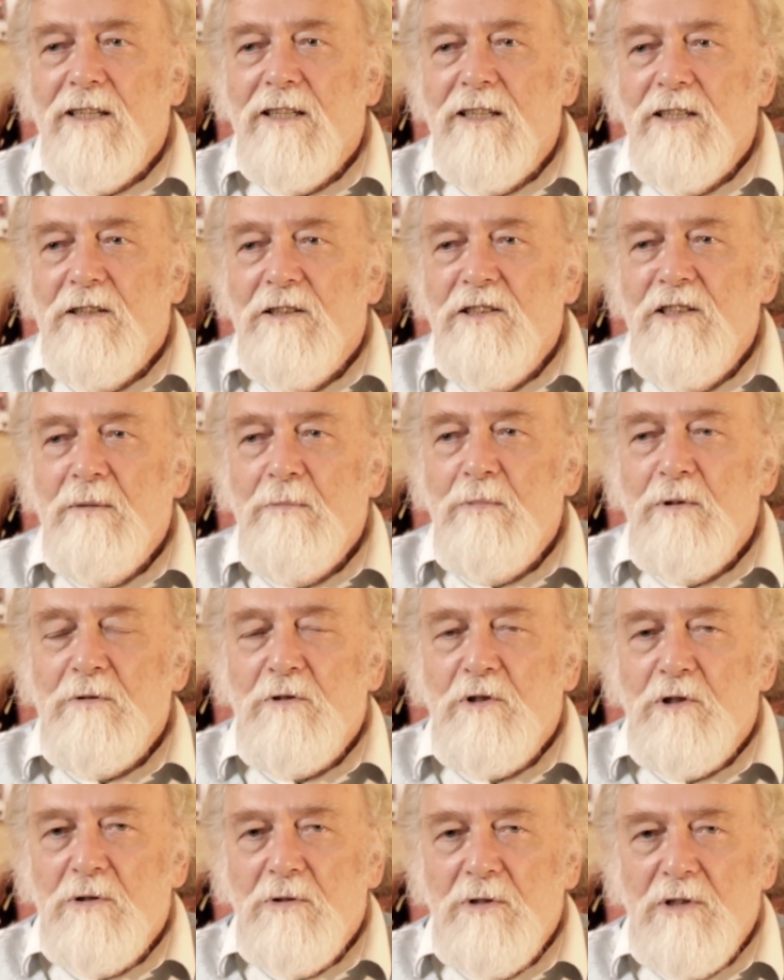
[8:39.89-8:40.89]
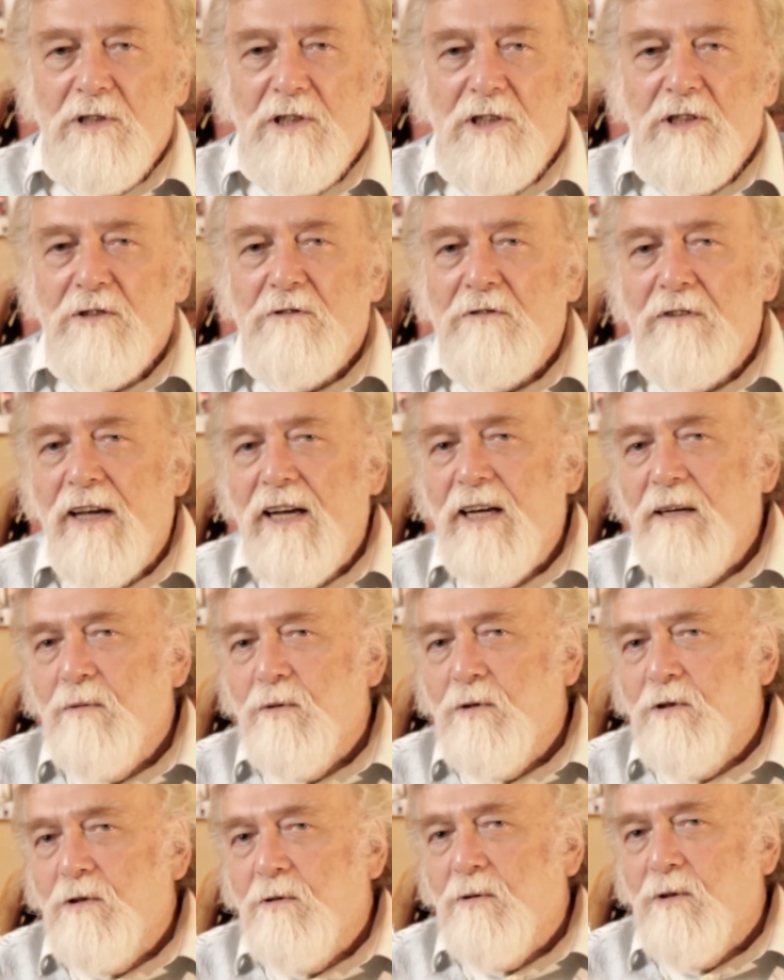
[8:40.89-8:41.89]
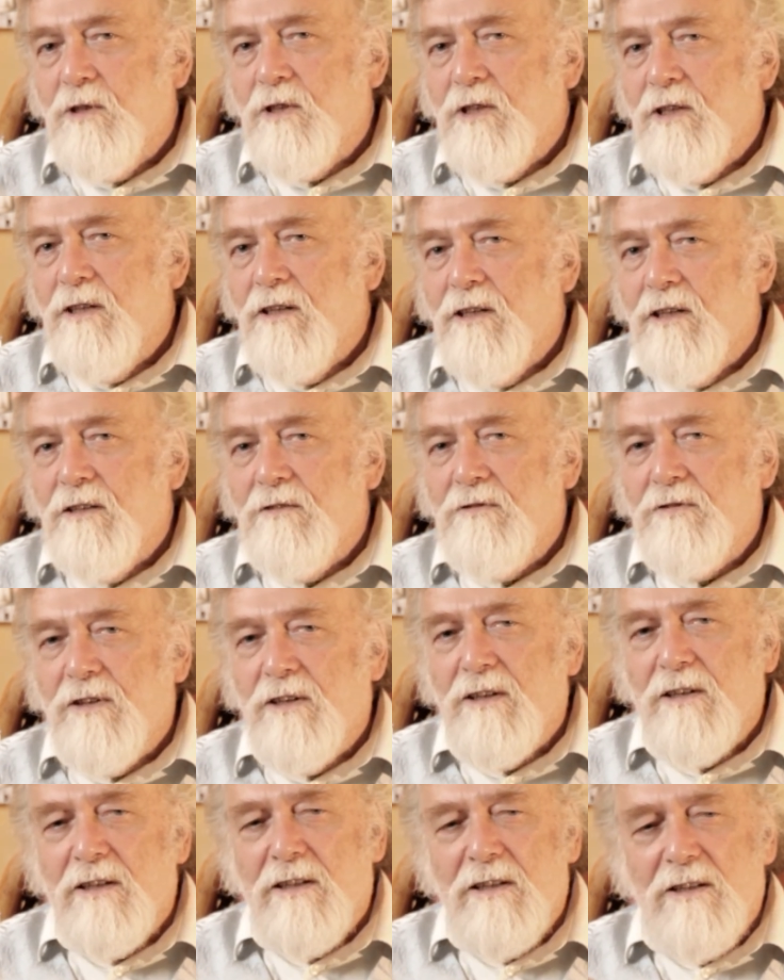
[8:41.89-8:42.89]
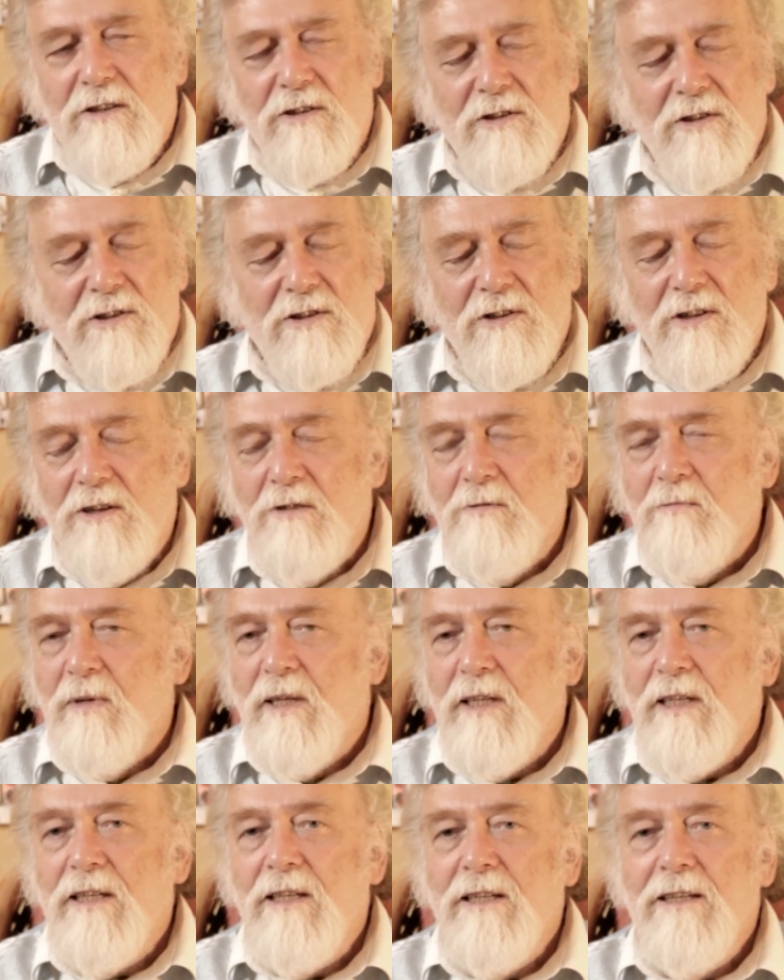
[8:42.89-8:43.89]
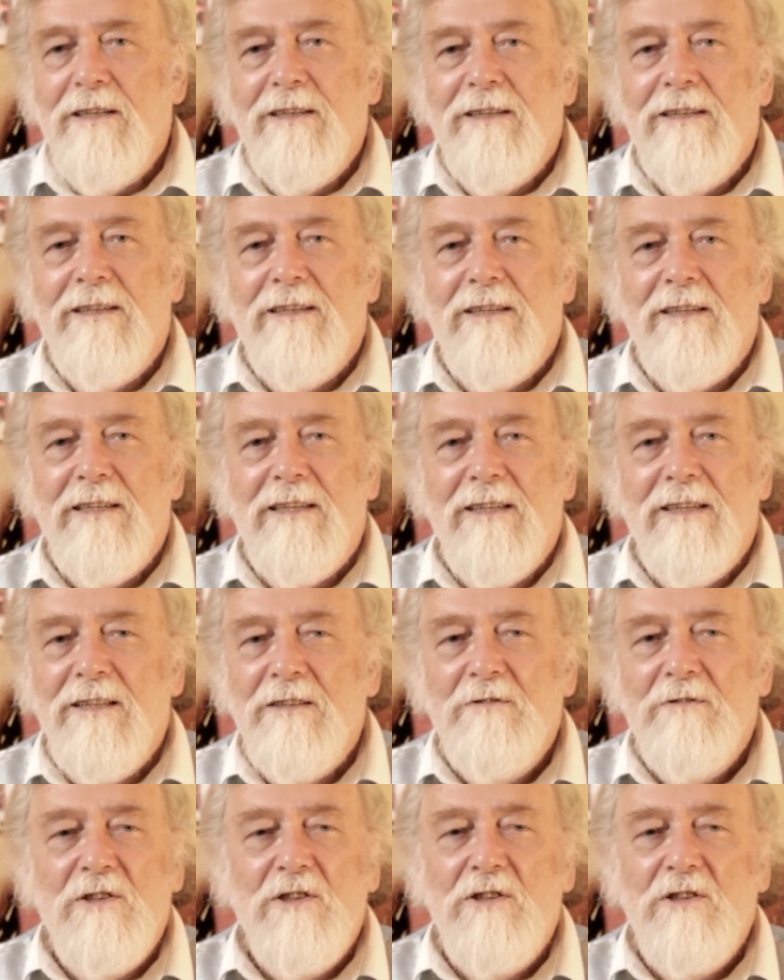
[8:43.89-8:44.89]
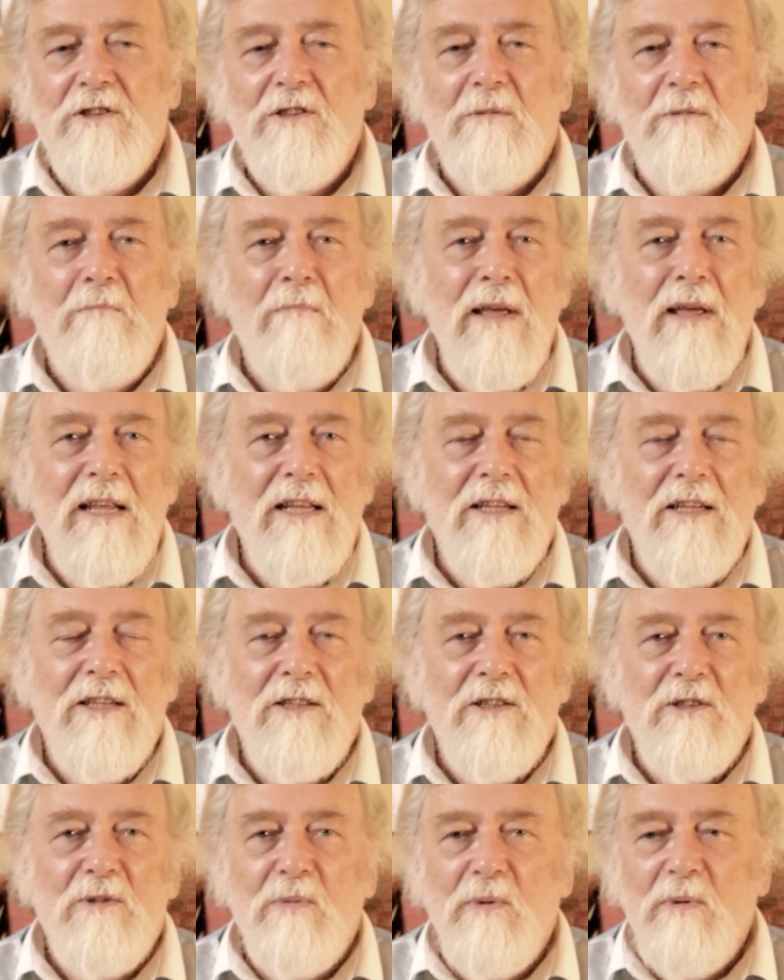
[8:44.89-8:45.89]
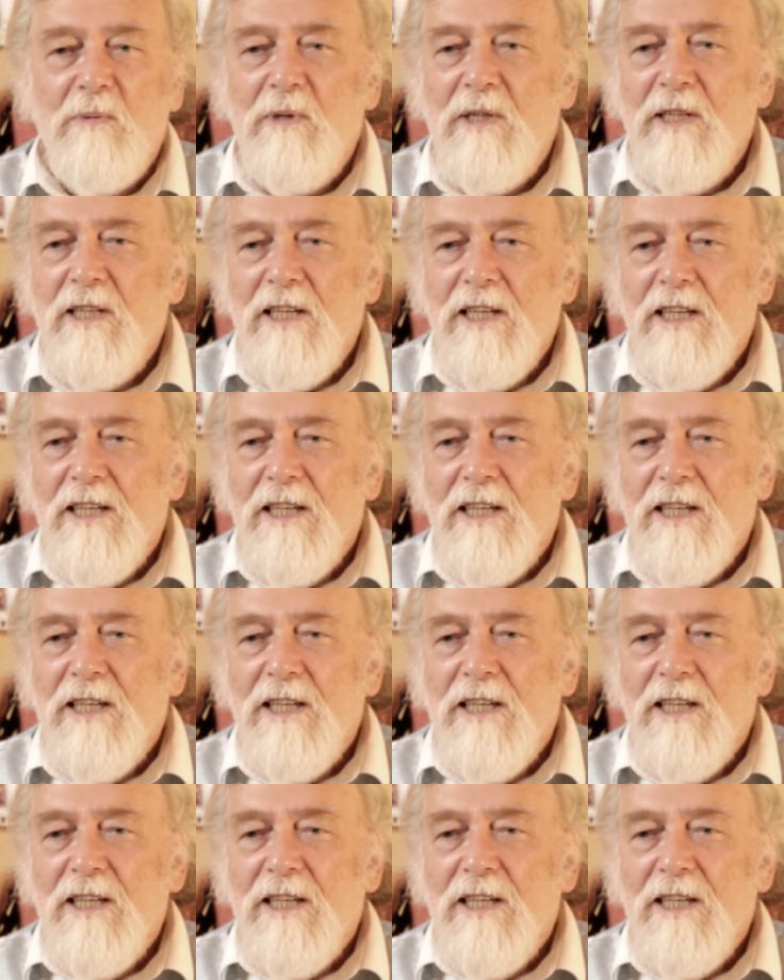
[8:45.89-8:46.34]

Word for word: The number of choices available to us in life are so many. Life is just a maze. We